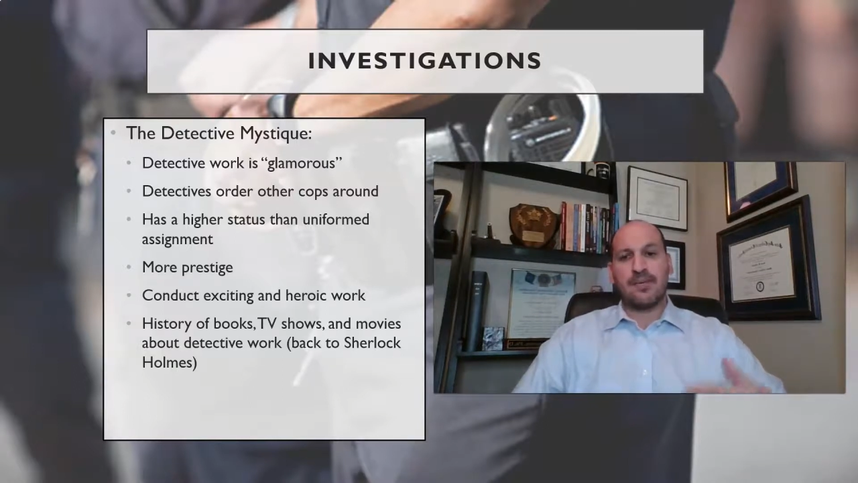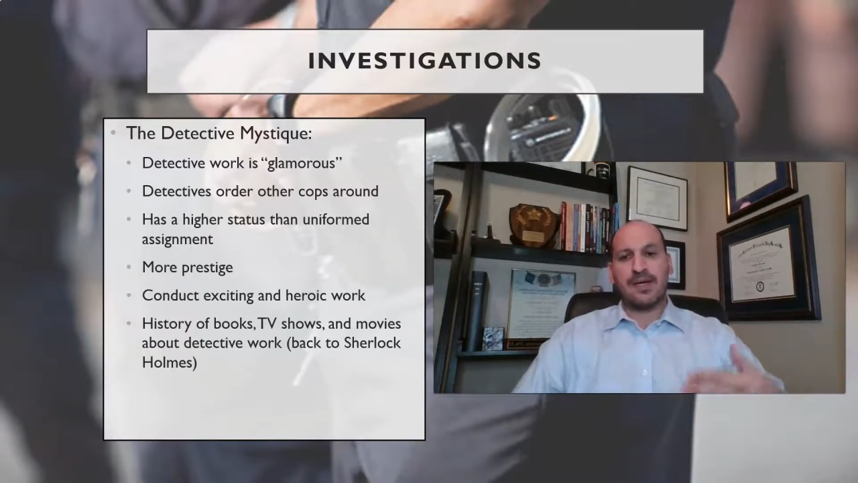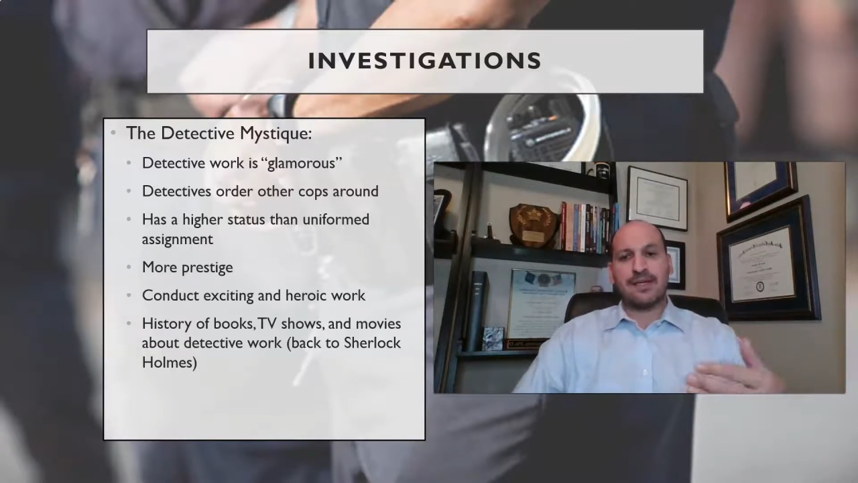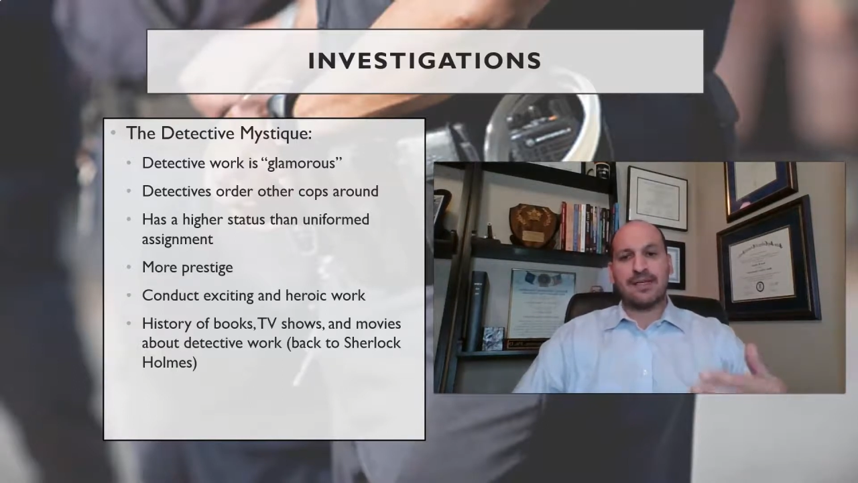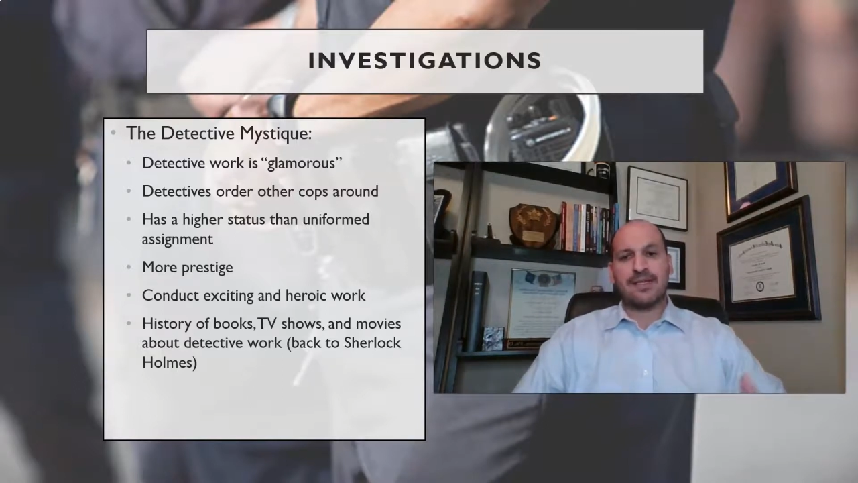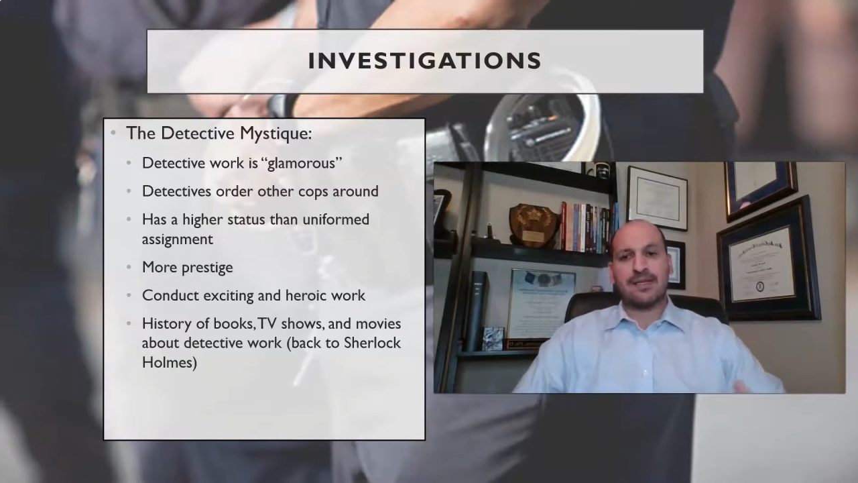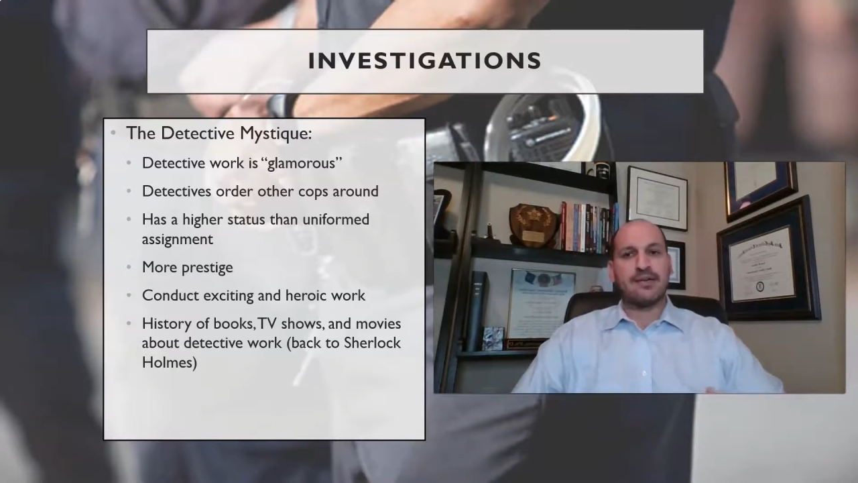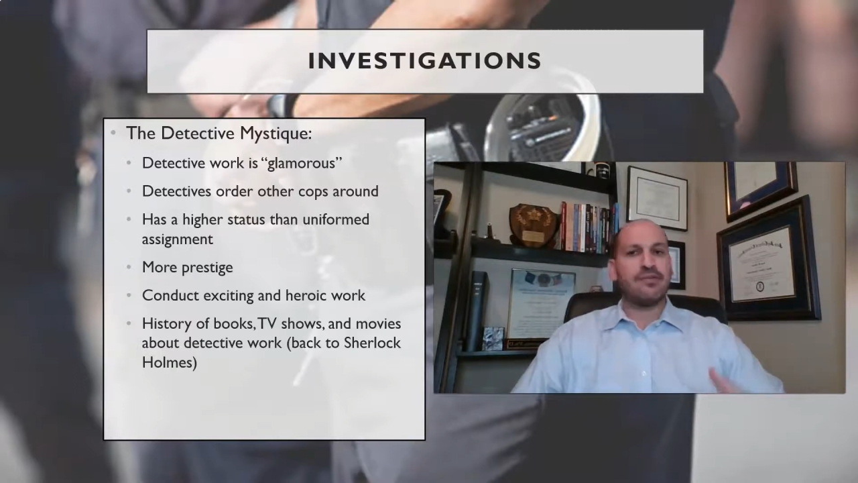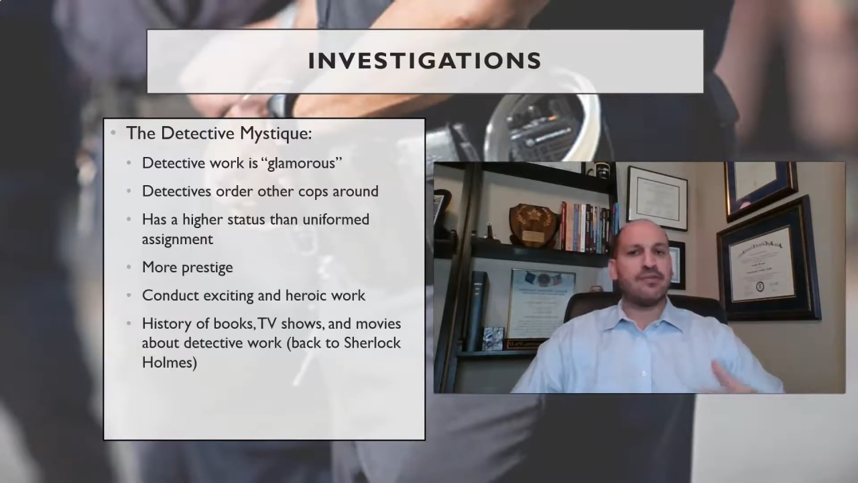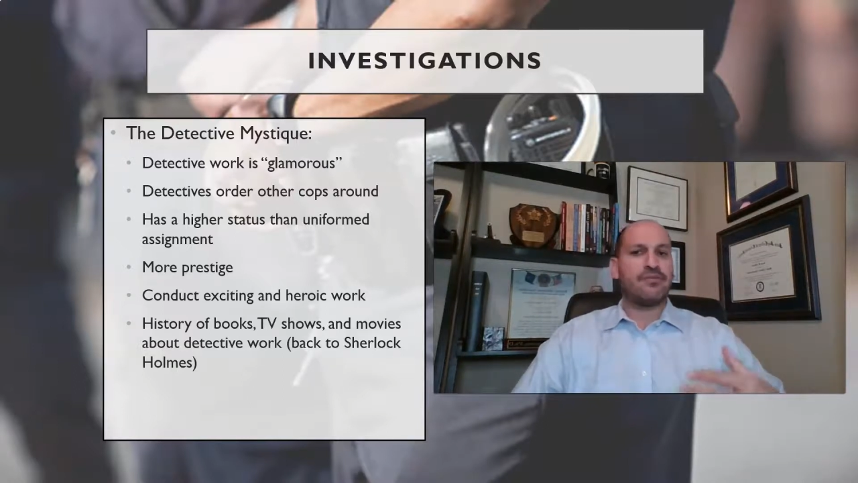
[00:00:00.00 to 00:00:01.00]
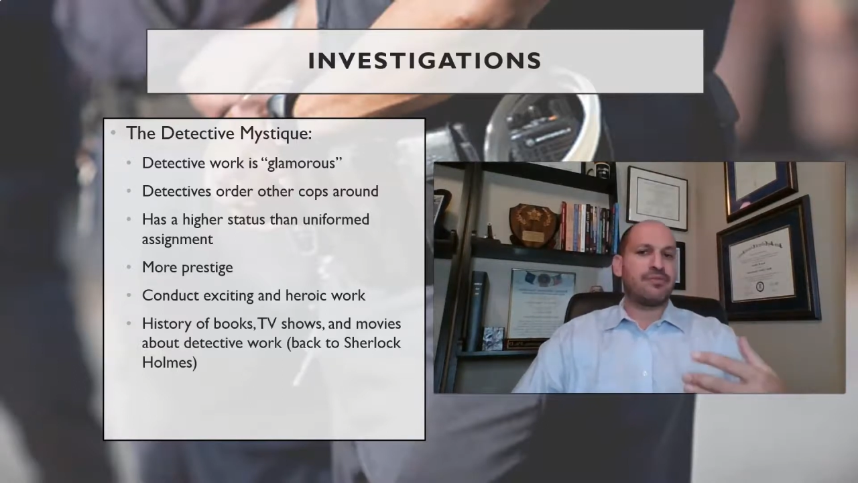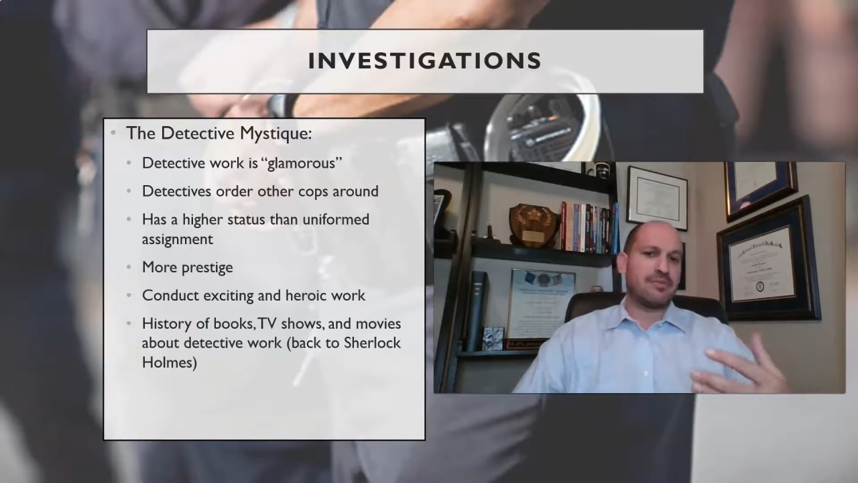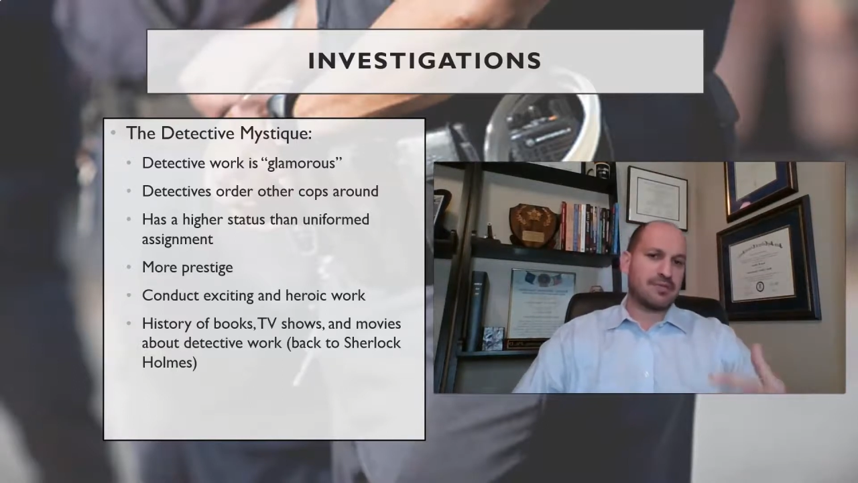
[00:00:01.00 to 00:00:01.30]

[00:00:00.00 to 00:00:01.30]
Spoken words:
idea of the